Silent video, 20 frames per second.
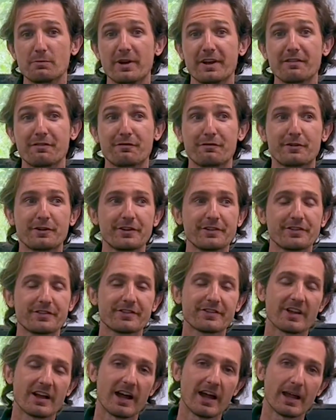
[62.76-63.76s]
my first
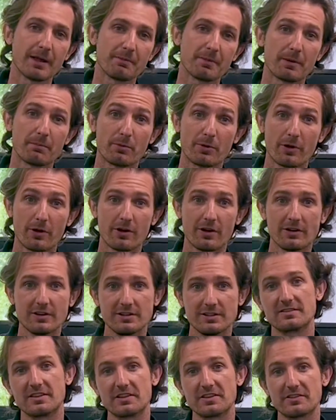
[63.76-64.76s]
time abroad.
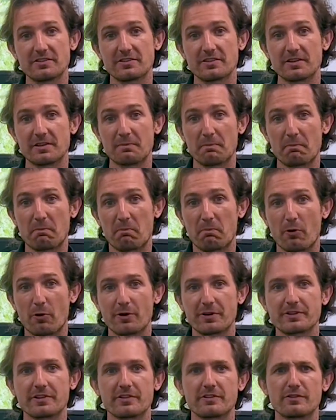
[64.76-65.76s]
It's an
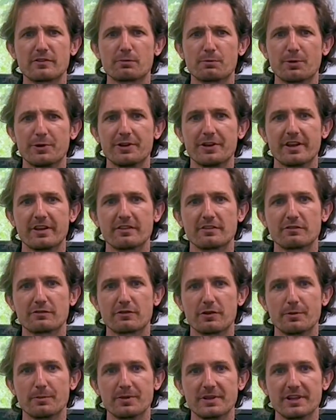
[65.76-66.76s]
important experience
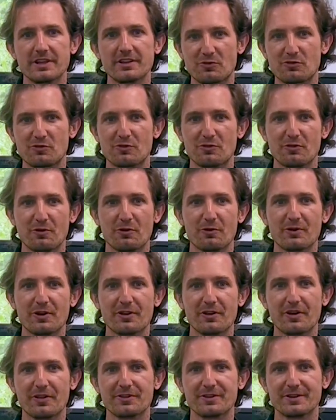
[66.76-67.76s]
for me to know
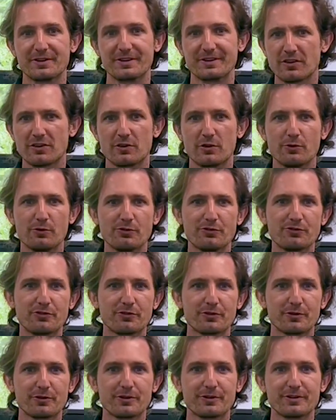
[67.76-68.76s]
another
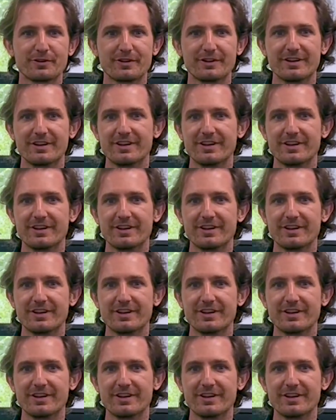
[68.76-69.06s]
culture.